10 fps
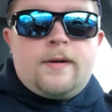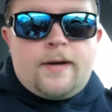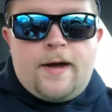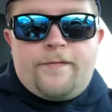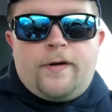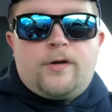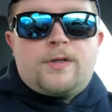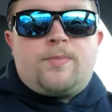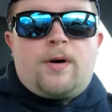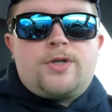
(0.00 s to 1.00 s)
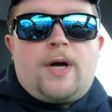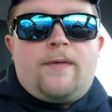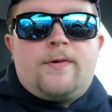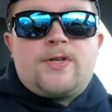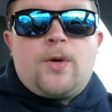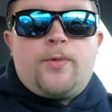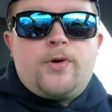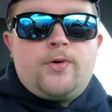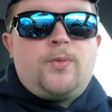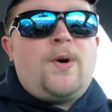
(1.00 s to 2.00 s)
Hey fellow Spark drivers, hope you're
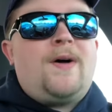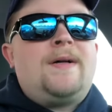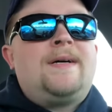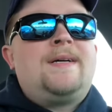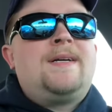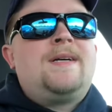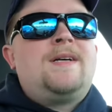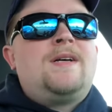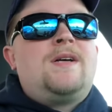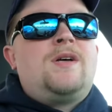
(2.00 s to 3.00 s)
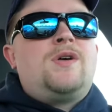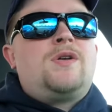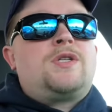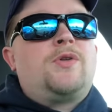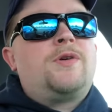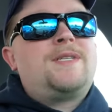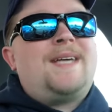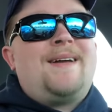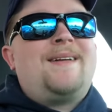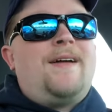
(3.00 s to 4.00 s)
doing well. So there's
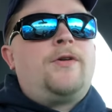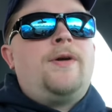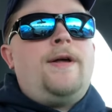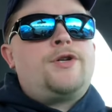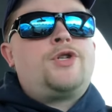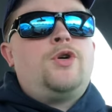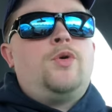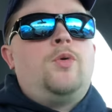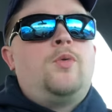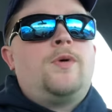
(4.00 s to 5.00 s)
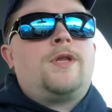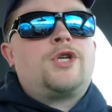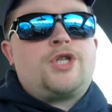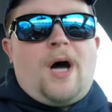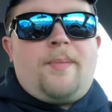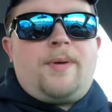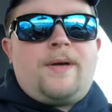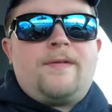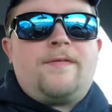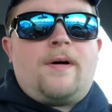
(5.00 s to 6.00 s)
yet another issue with the
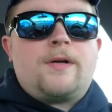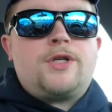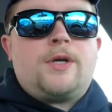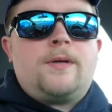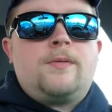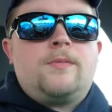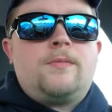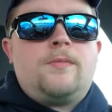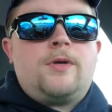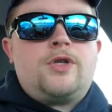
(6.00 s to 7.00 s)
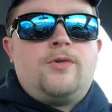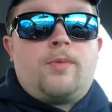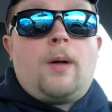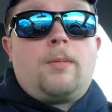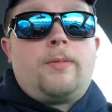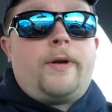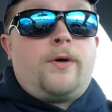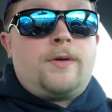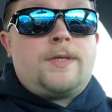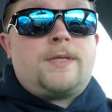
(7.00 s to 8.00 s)
shopping function, which you probably
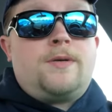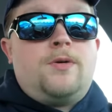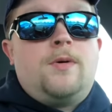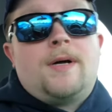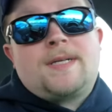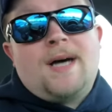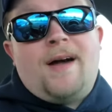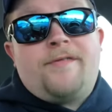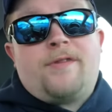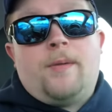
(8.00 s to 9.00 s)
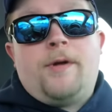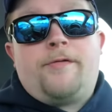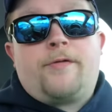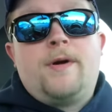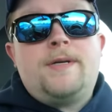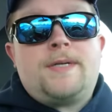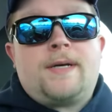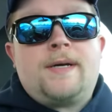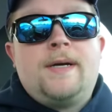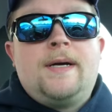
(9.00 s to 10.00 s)
noticed too, aside from it
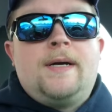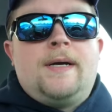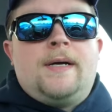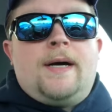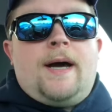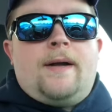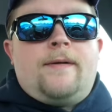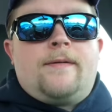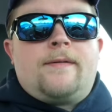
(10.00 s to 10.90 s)
freezing. And